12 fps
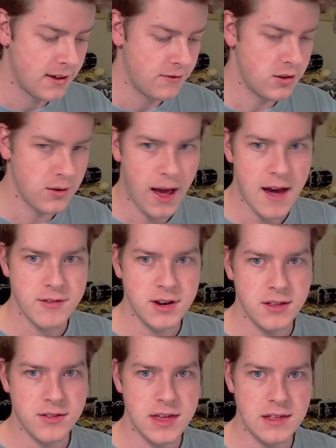if you have
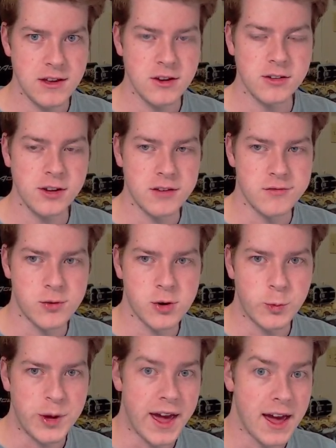anything that you're looking for
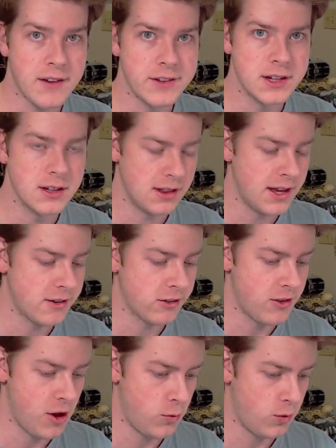and we have it, let us
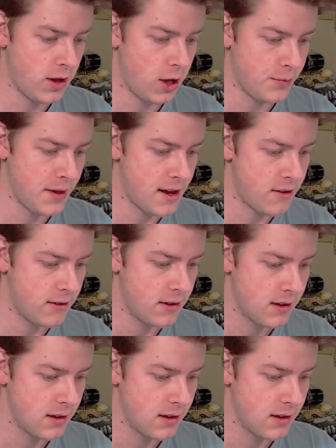know. We'll help you out.